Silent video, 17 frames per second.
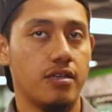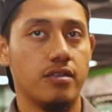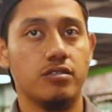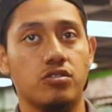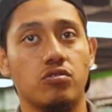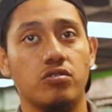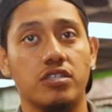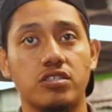
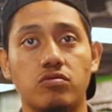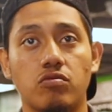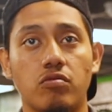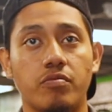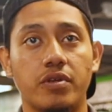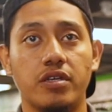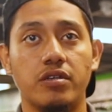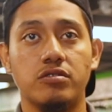So this will
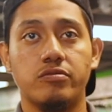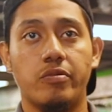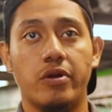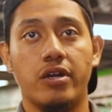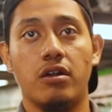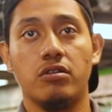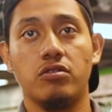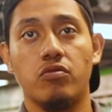be
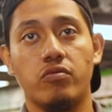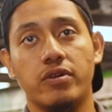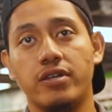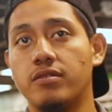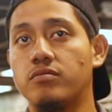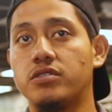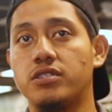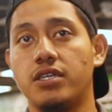sprayed on the
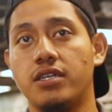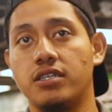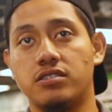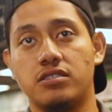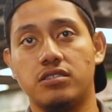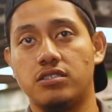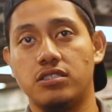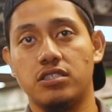rims, and
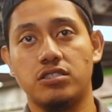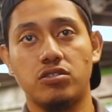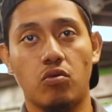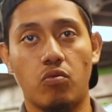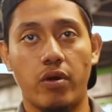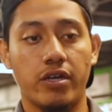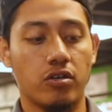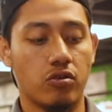it's just a
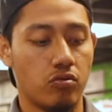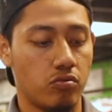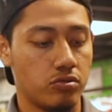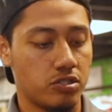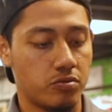wet coat.